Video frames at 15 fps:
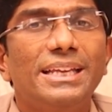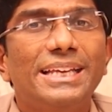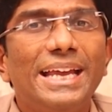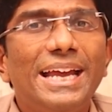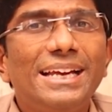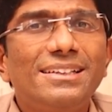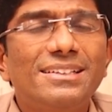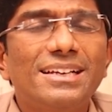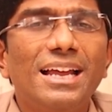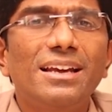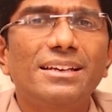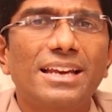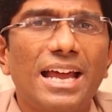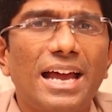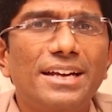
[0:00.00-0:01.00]

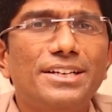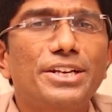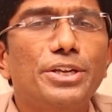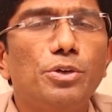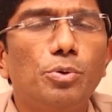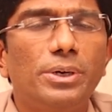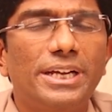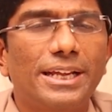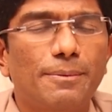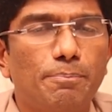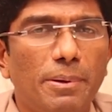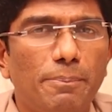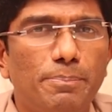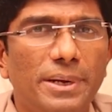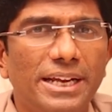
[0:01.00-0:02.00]
Atrial natriuretic
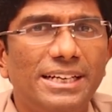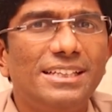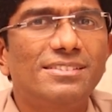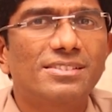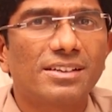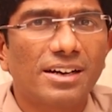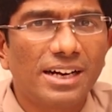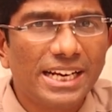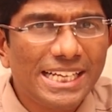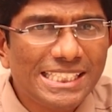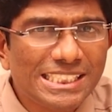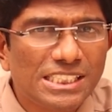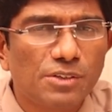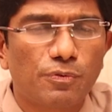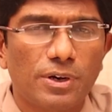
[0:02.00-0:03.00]
peptide is
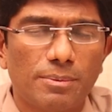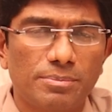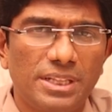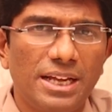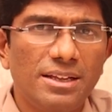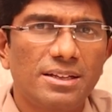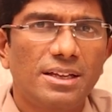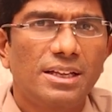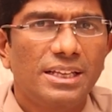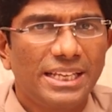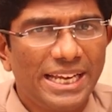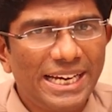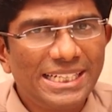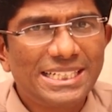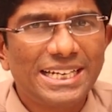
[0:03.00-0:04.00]
released from the
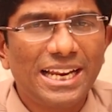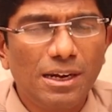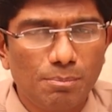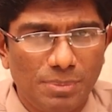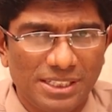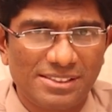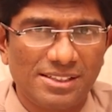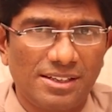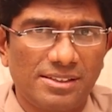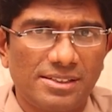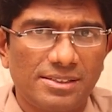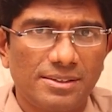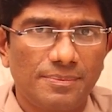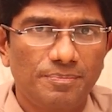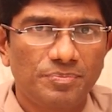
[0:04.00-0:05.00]
atrial
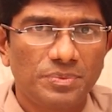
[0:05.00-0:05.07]
muscles.